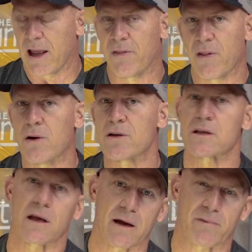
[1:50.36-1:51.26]
And those
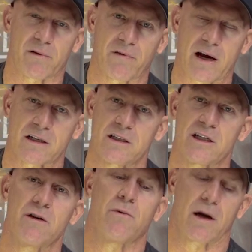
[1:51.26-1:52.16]
are the
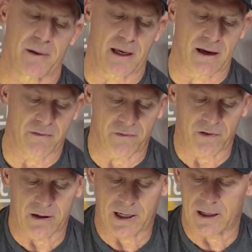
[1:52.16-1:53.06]
imperfections you want to begin
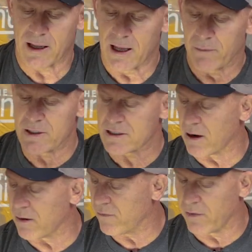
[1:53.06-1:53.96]
filling. We
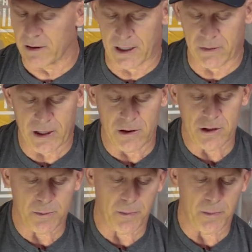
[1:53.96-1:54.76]
start filling, we use